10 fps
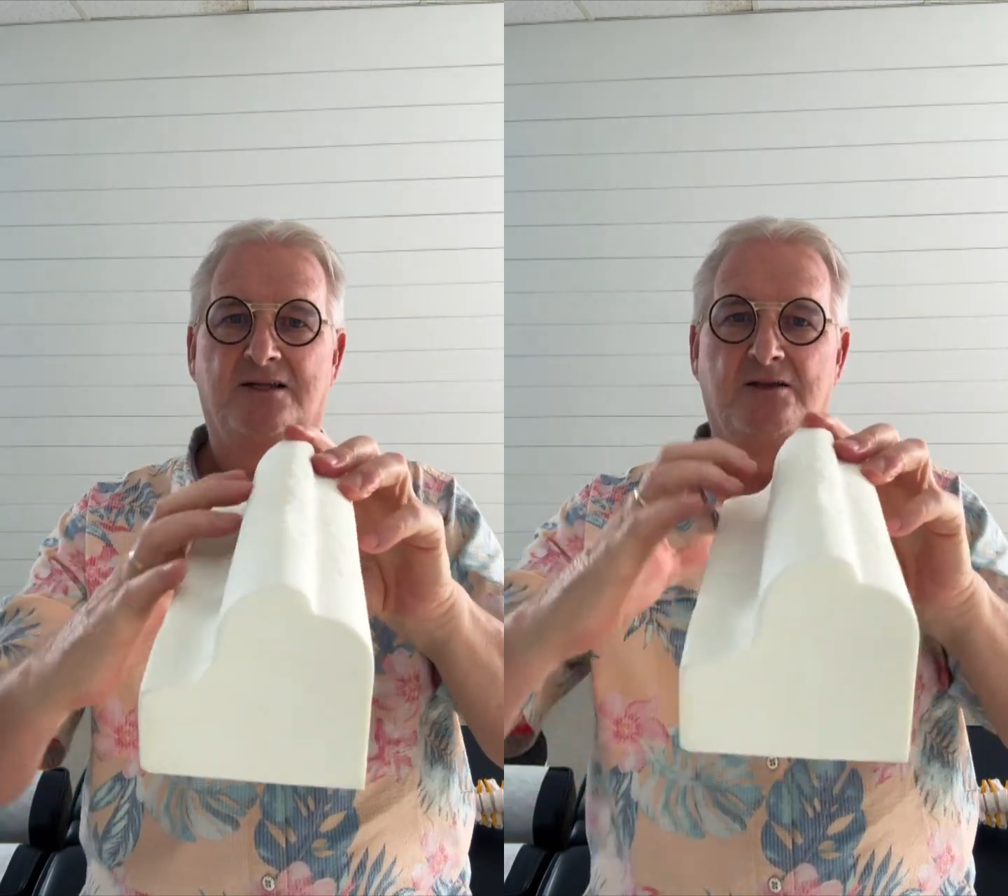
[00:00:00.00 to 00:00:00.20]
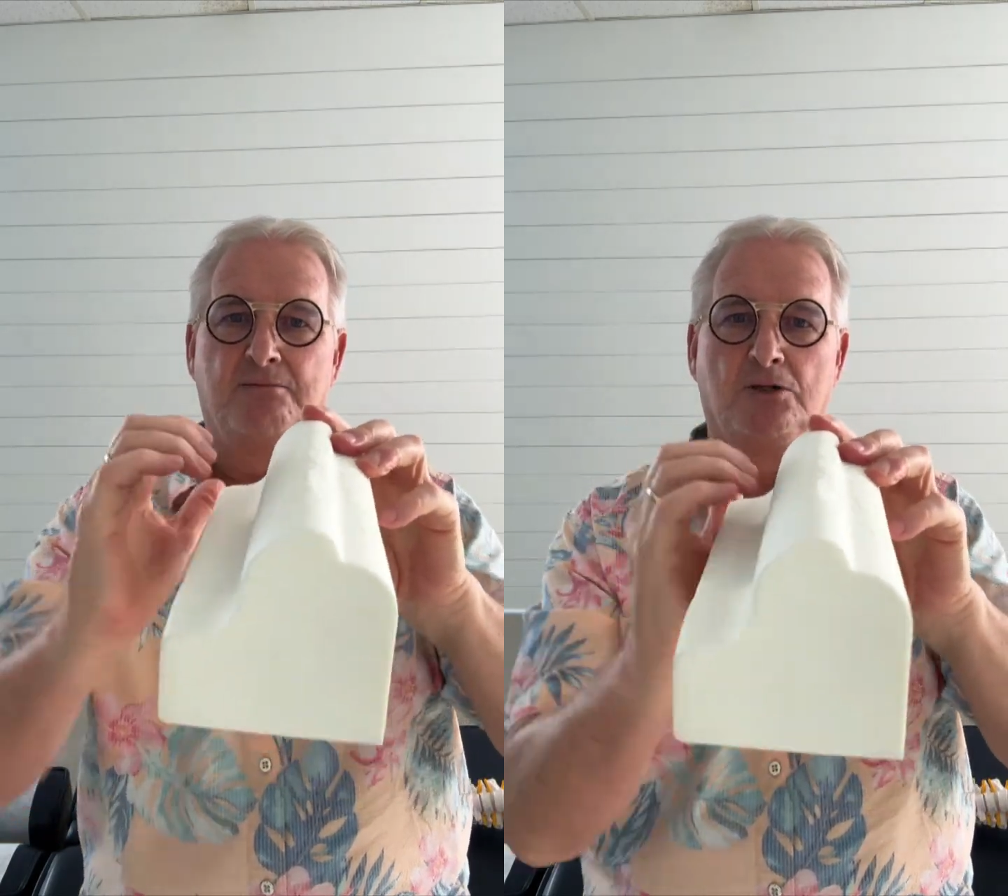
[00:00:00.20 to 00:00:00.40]

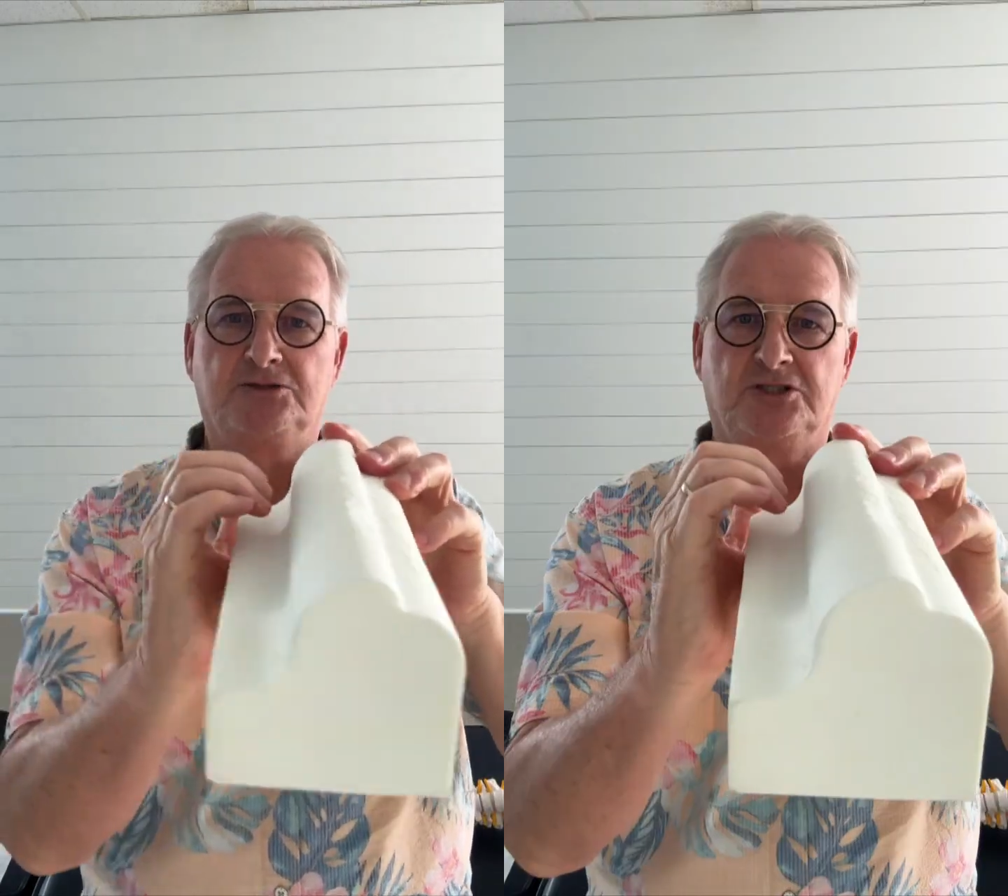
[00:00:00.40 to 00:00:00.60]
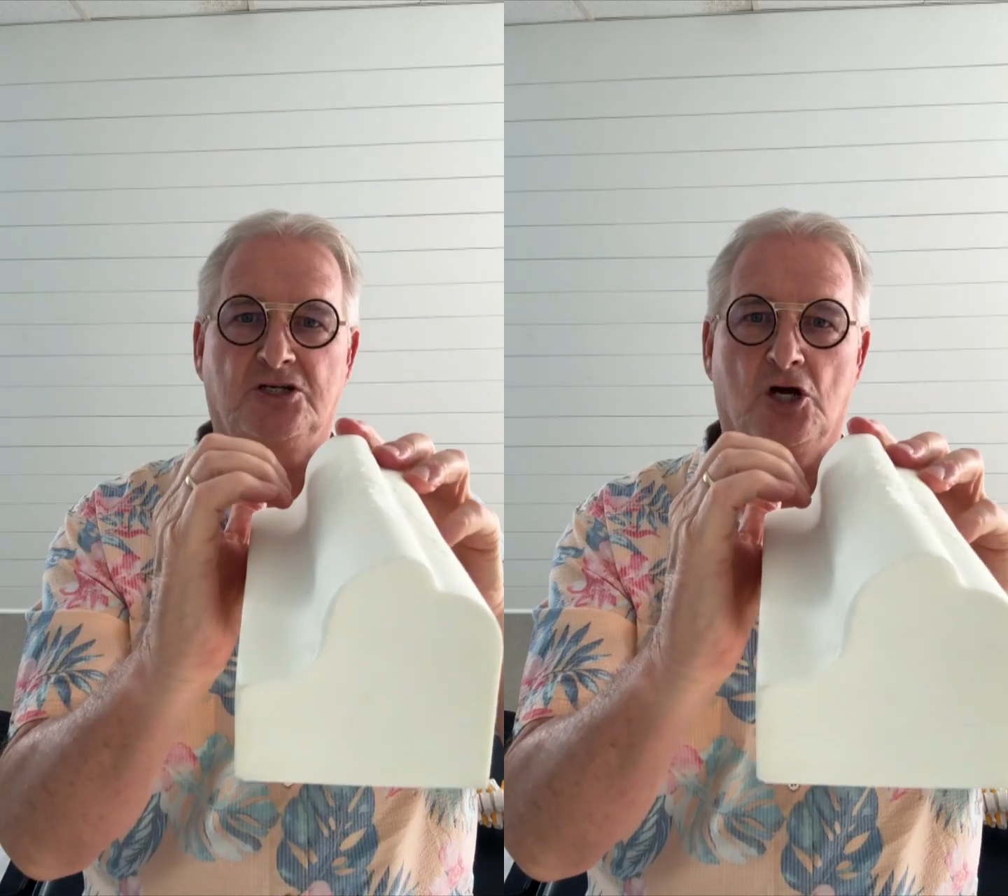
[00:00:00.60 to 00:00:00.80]
Most of
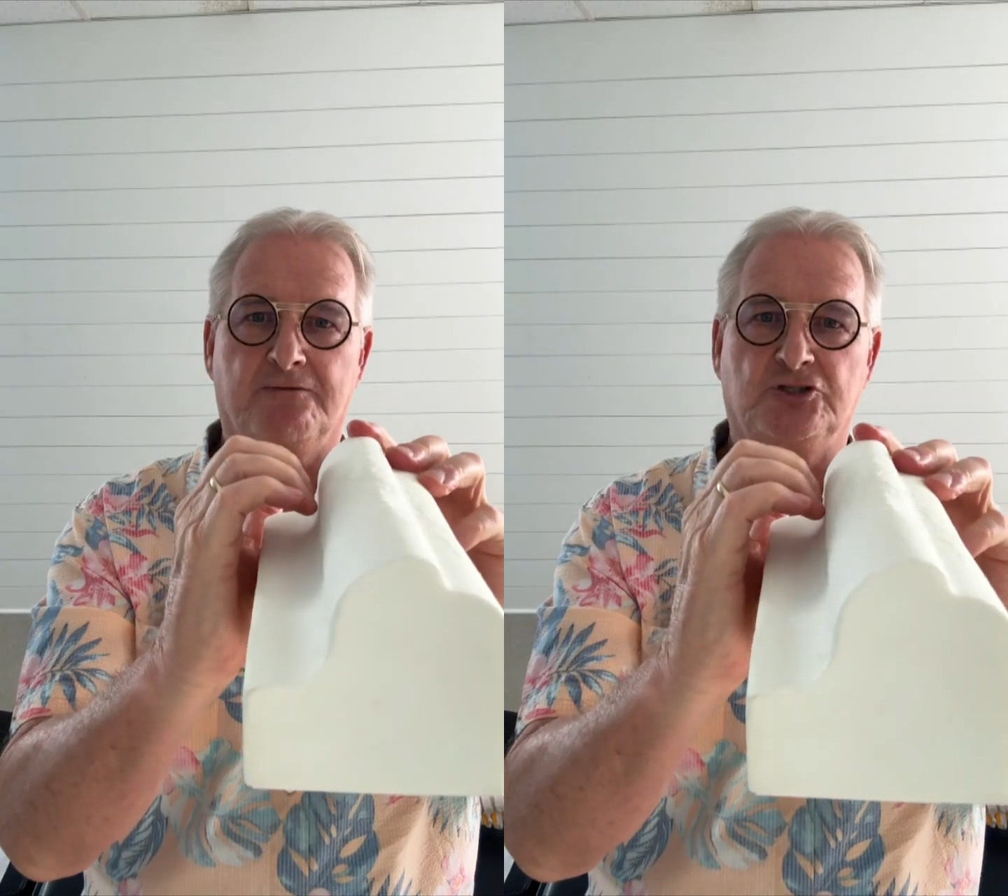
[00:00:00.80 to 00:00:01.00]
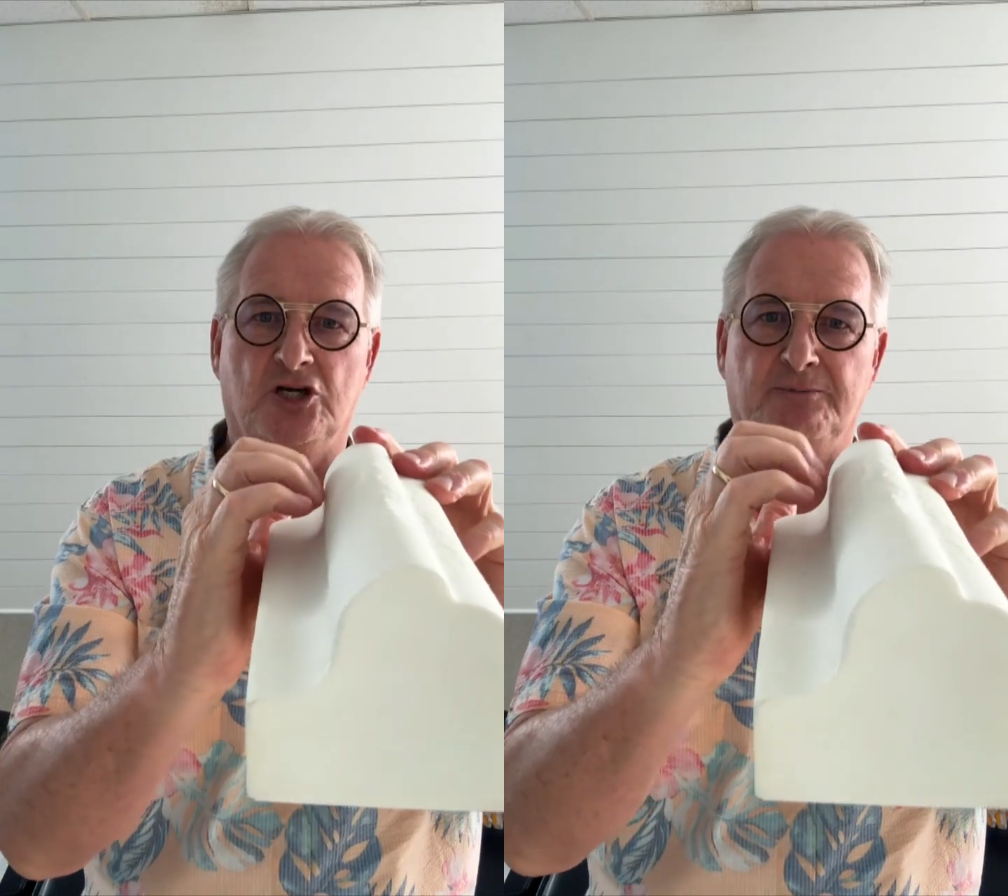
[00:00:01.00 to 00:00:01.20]
the
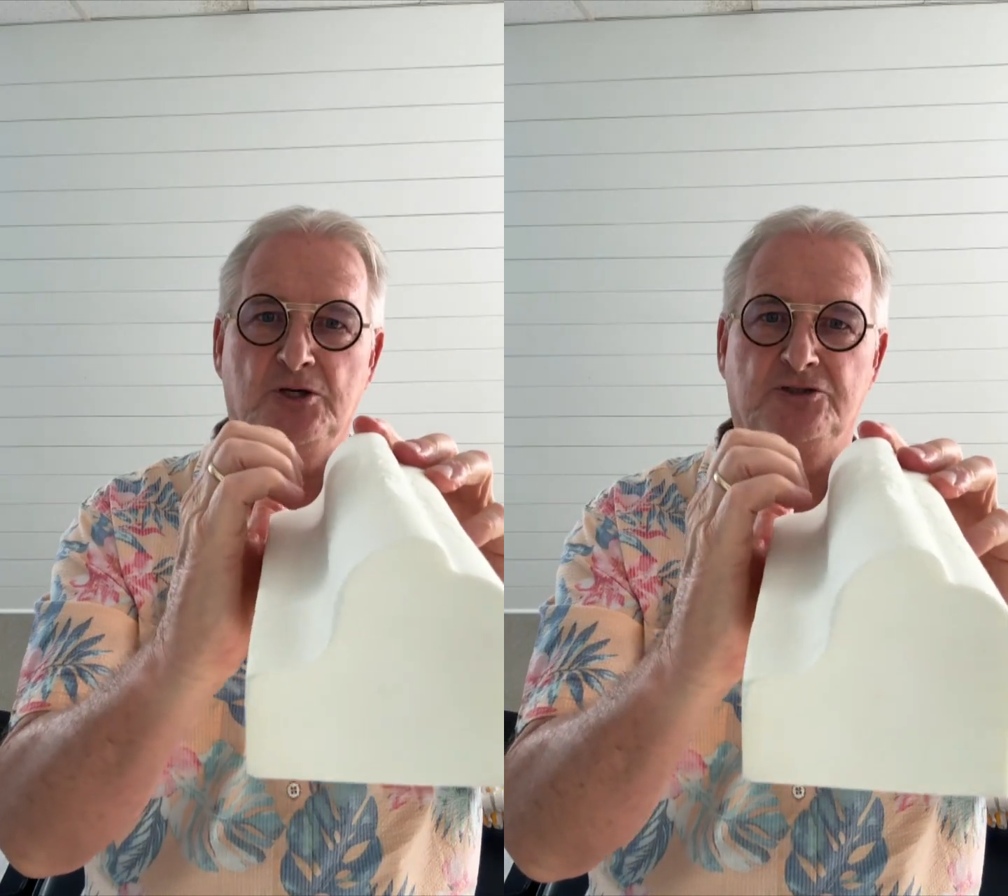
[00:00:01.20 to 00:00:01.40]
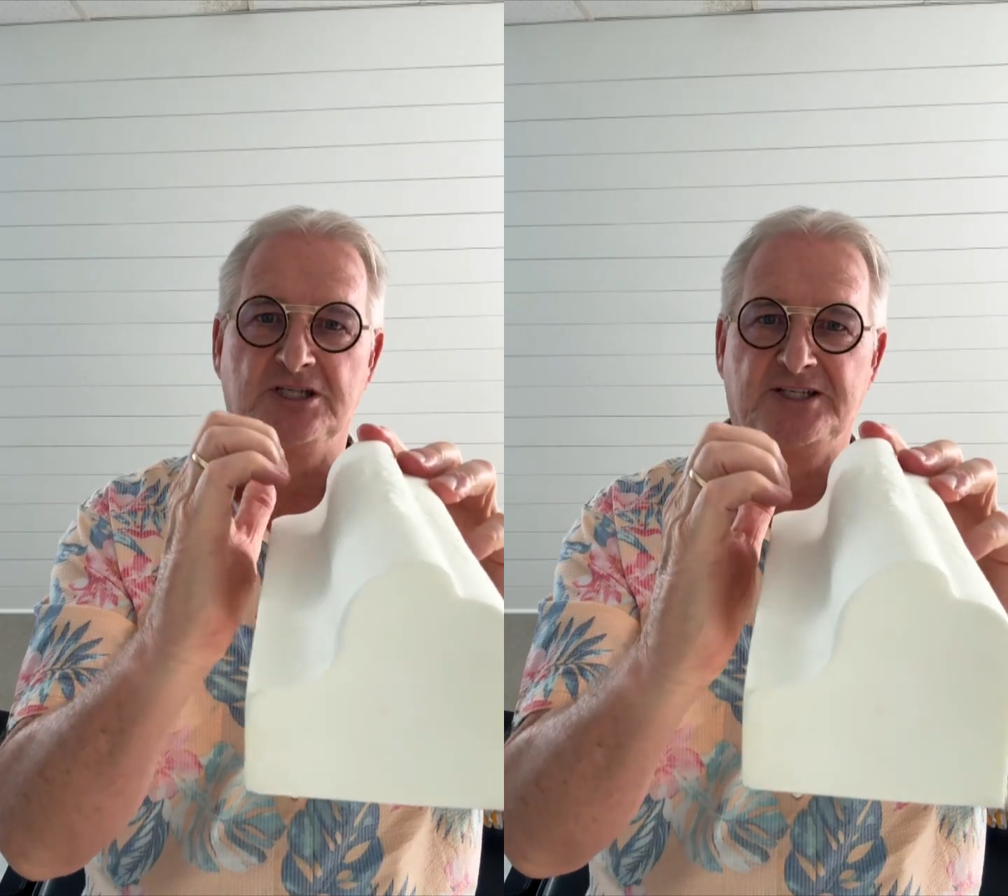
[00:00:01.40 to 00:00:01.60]
curvature and
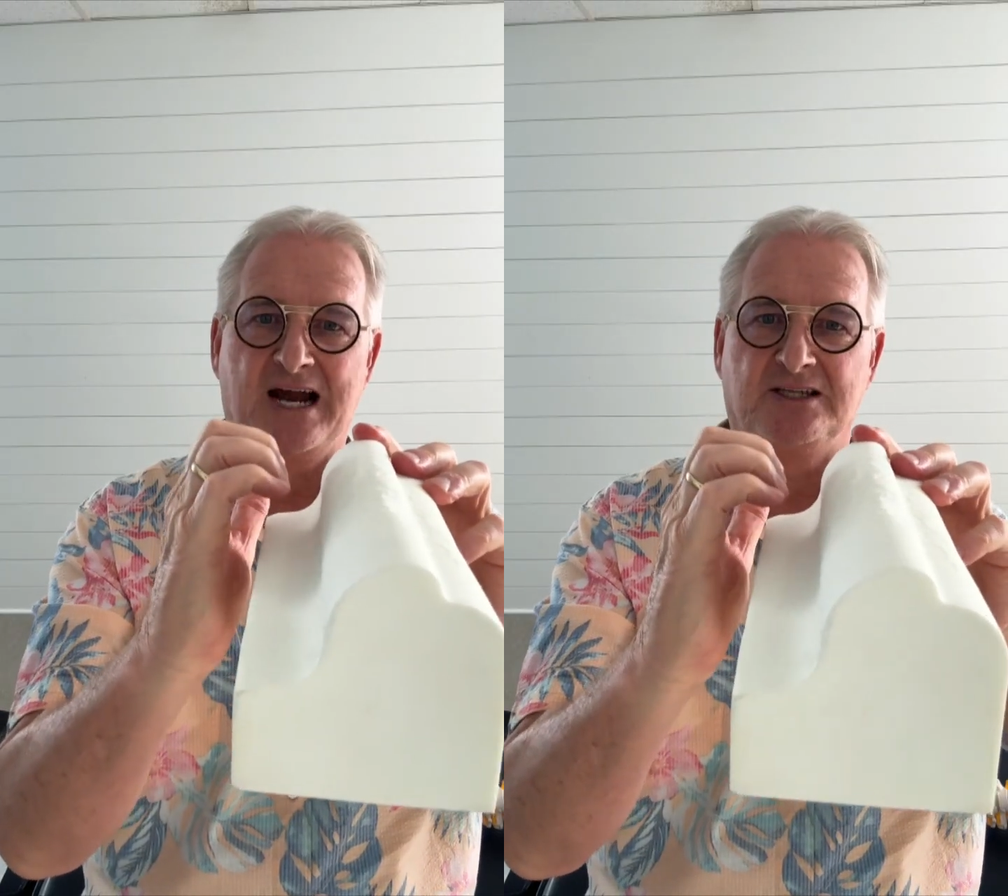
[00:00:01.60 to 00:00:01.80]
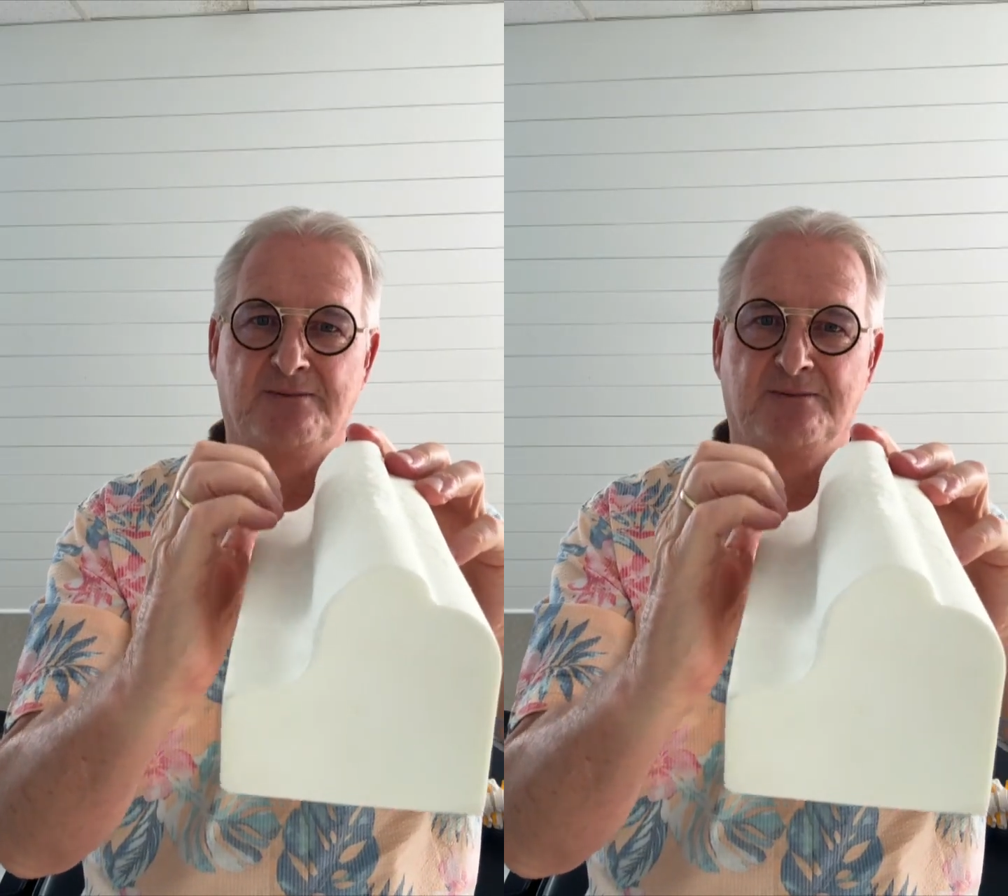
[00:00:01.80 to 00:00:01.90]
abuse is down at the